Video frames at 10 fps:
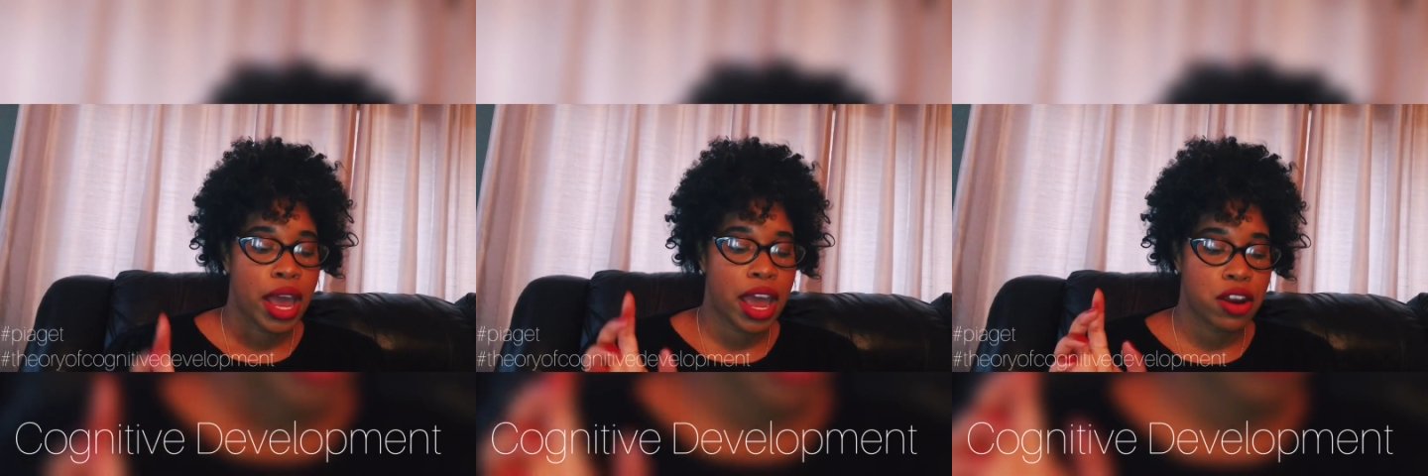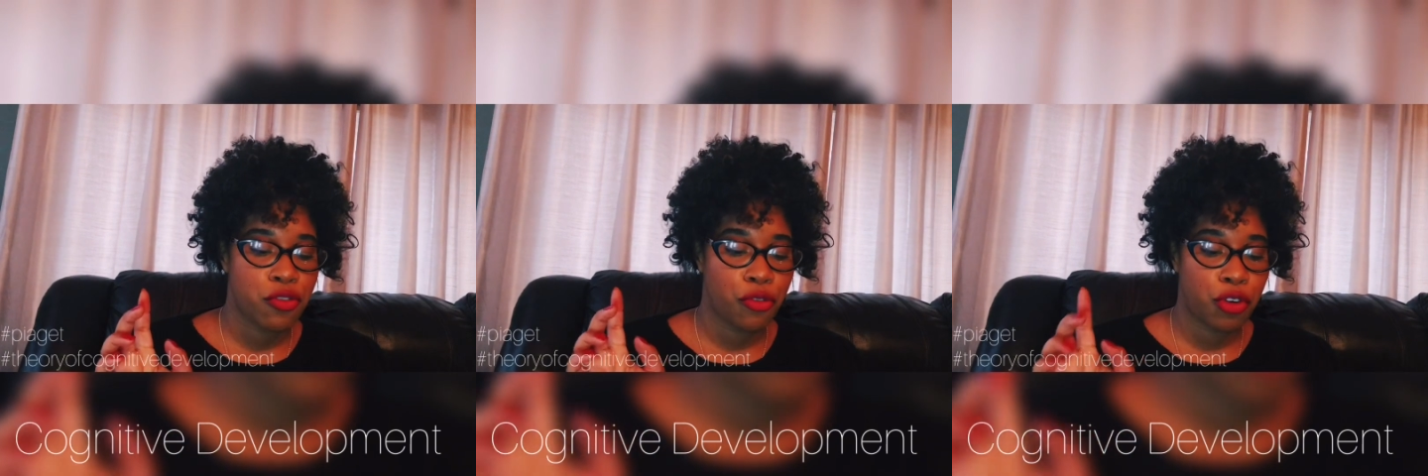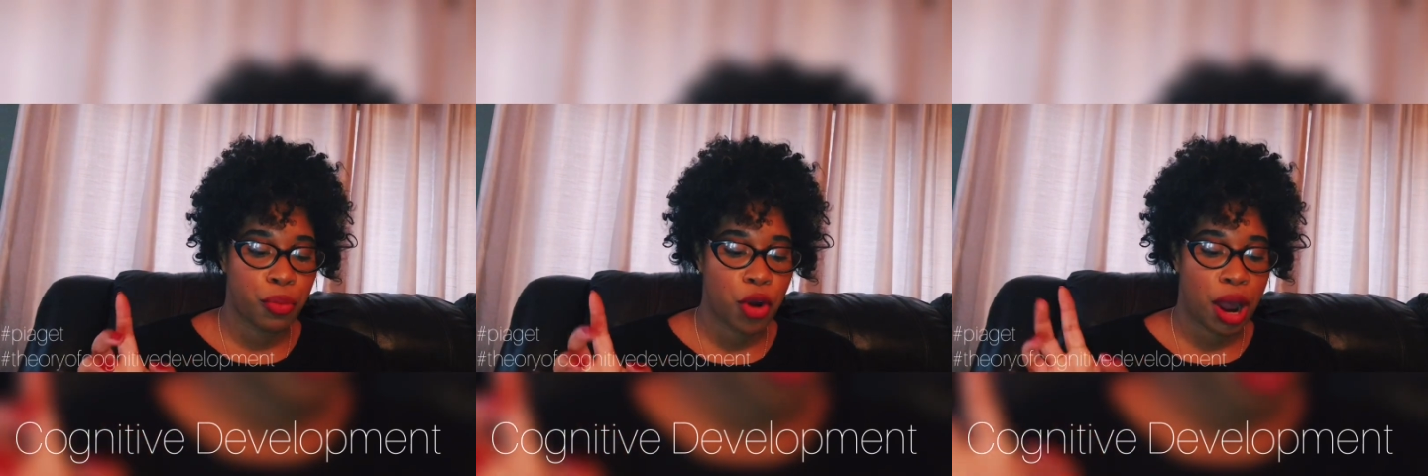and
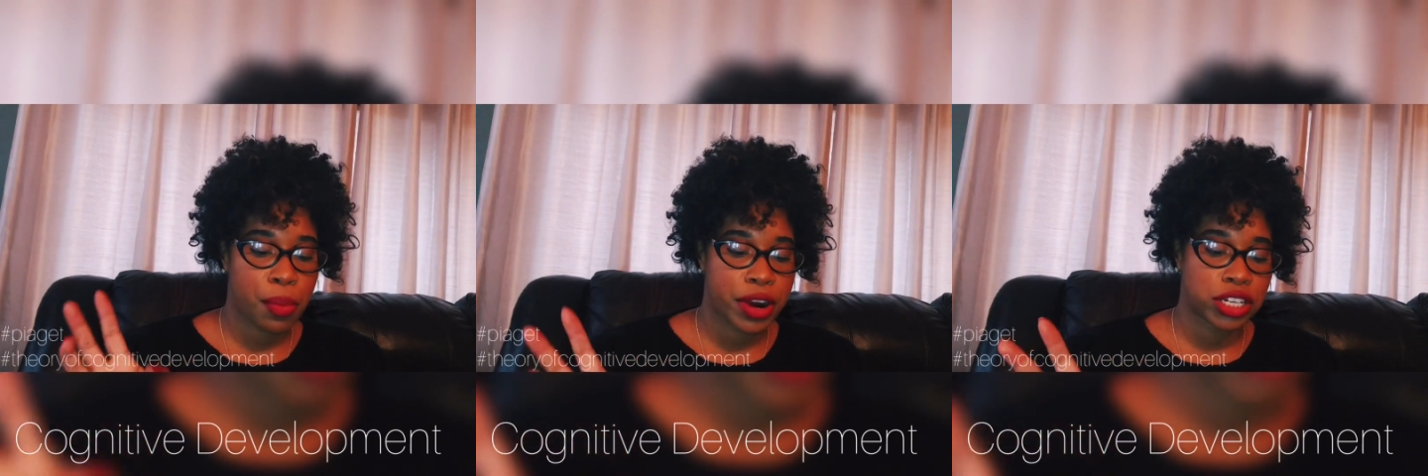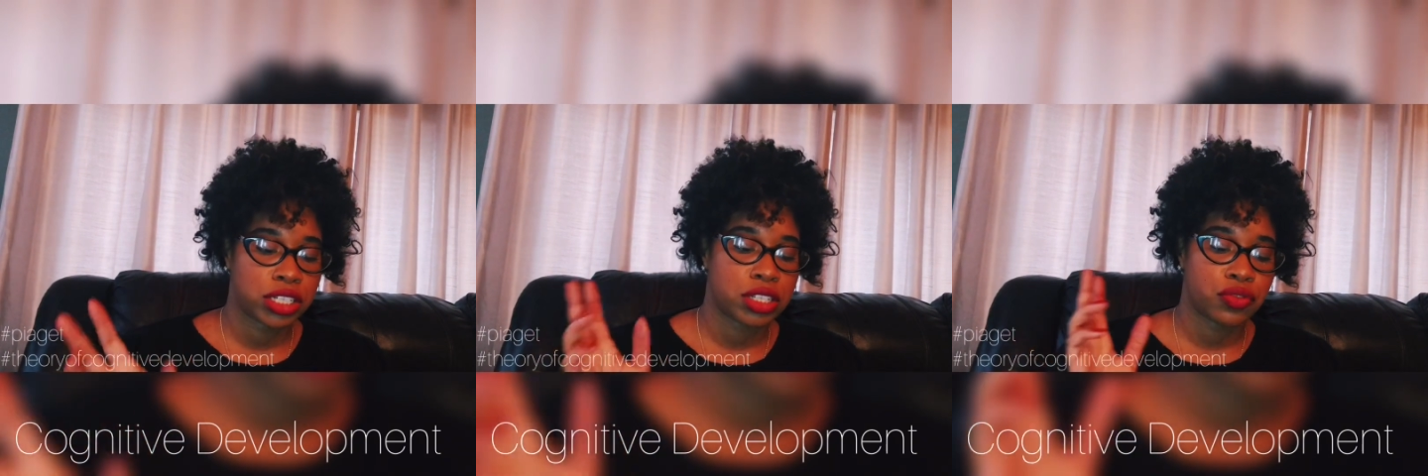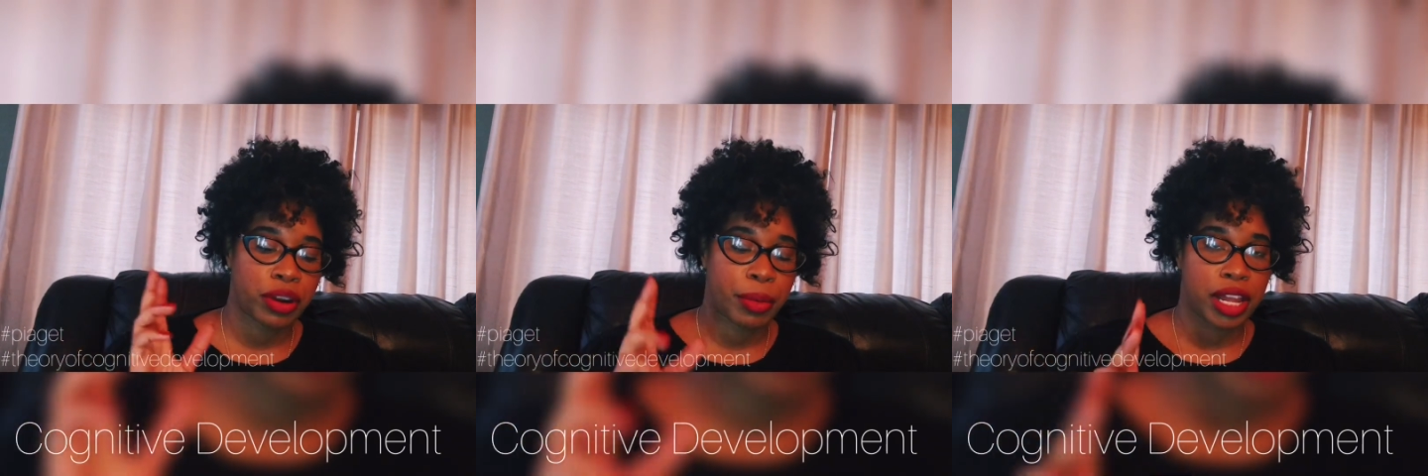formal operations
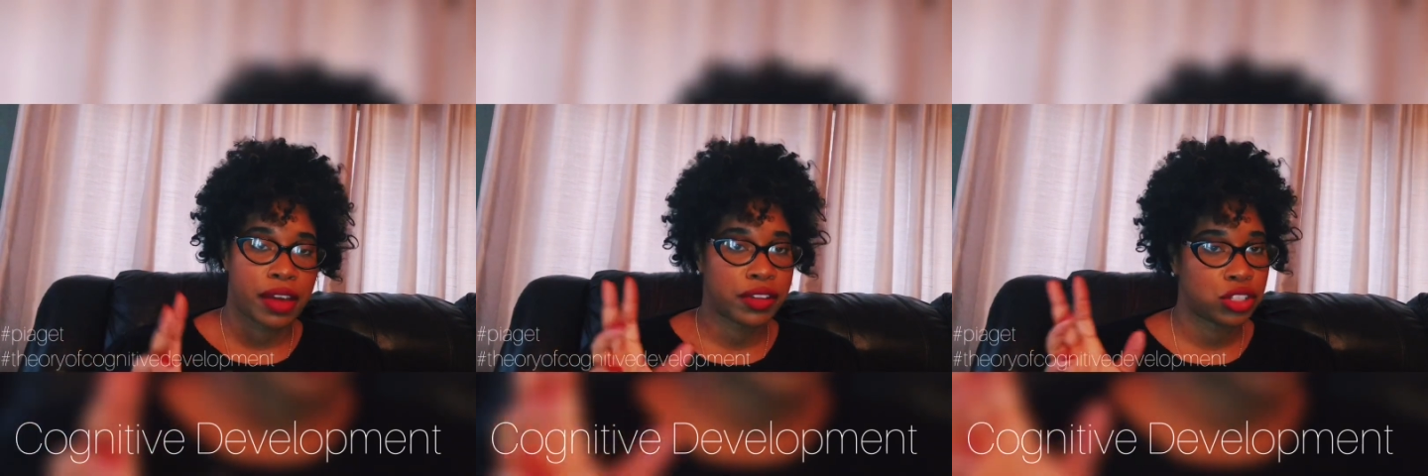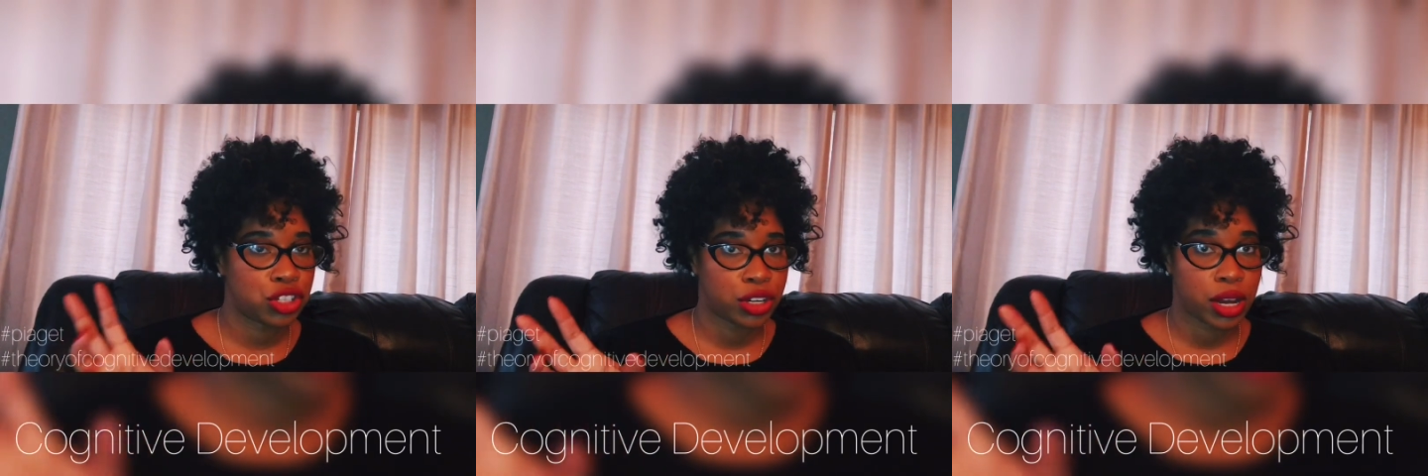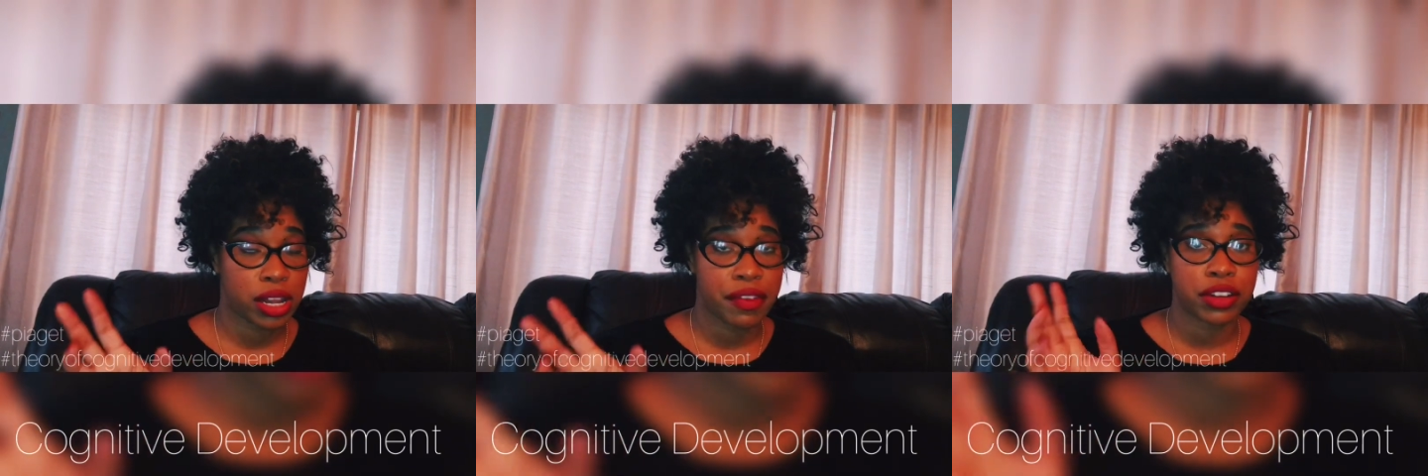from
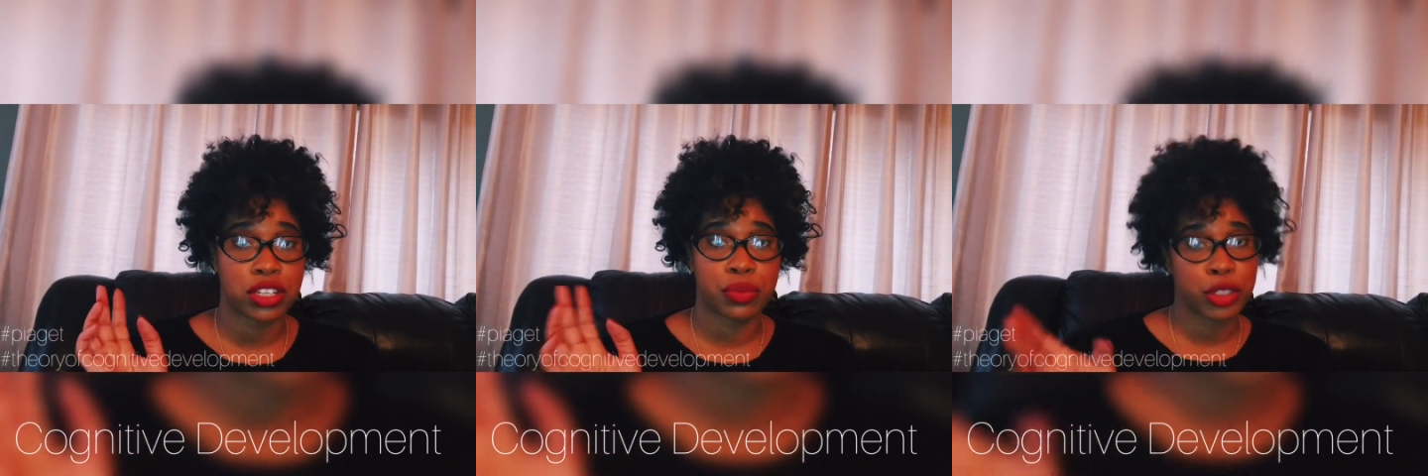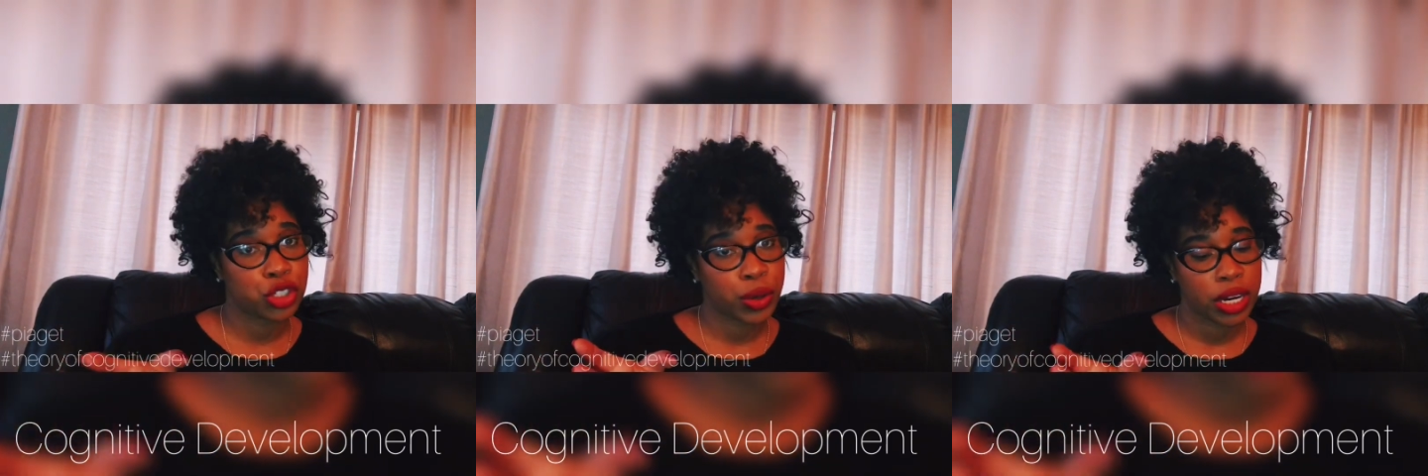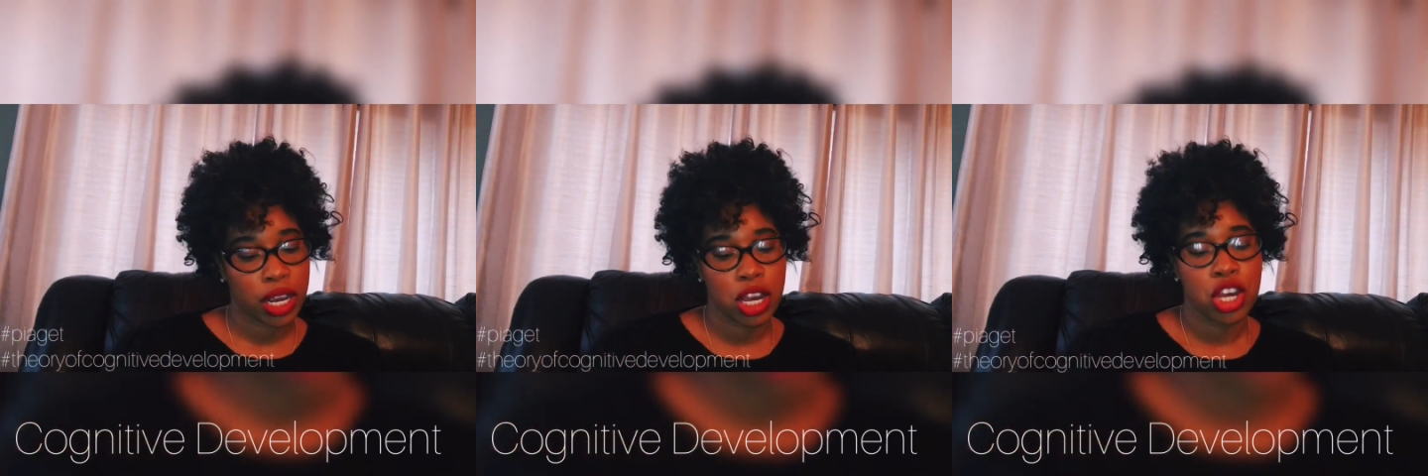11 to maturity.